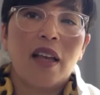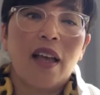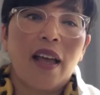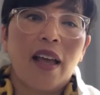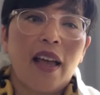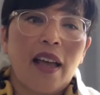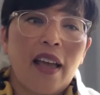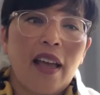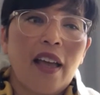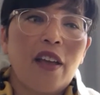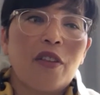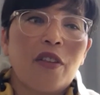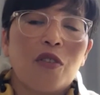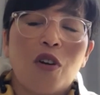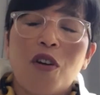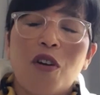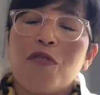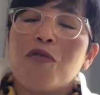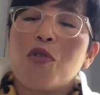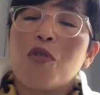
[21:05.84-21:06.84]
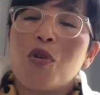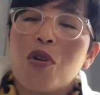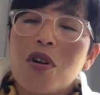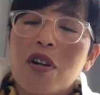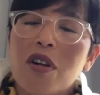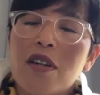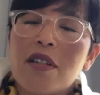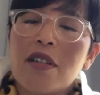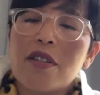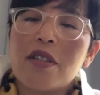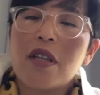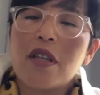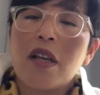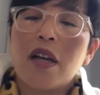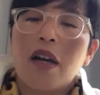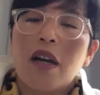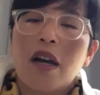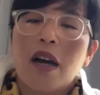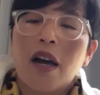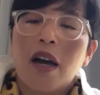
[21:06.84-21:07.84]
And of course,
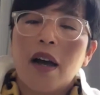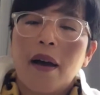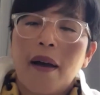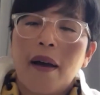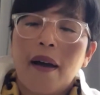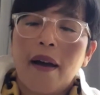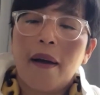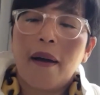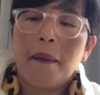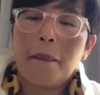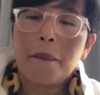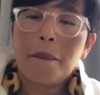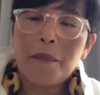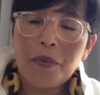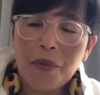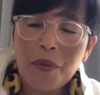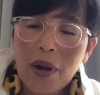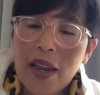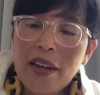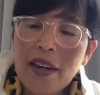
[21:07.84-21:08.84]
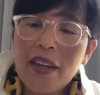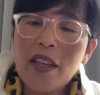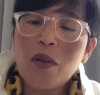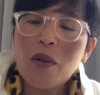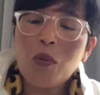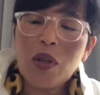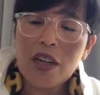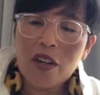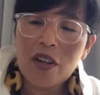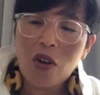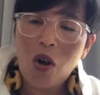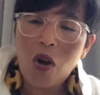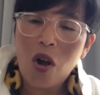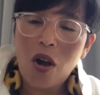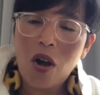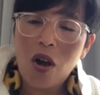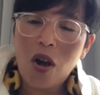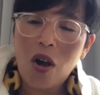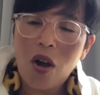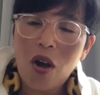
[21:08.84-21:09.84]
branding with a
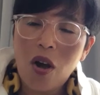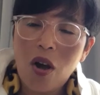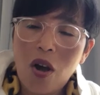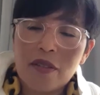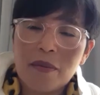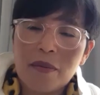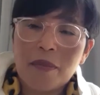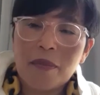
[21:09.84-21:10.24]
cause,